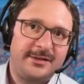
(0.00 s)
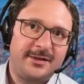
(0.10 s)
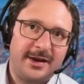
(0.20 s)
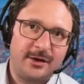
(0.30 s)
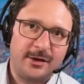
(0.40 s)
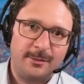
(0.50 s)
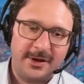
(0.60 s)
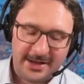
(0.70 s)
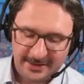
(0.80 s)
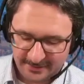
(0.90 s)
lie on a
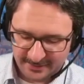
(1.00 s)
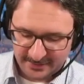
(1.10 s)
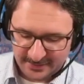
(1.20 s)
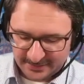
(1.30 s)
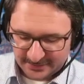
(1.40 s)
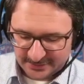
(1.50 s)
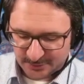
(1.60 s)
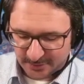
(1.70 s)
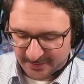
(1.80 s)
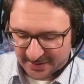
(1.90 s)
plane.
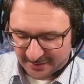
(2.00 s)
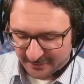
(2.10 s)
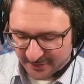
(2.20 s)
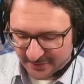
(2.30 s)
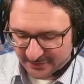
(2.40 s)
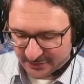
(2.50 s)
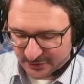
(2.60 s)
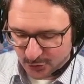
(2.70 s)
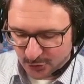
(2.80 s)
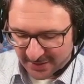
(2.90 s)
So what we have here is
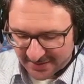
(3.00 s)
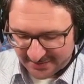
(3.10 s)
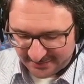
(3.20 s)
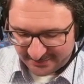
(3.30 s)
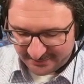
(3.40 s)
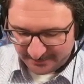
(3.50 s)
2 planes.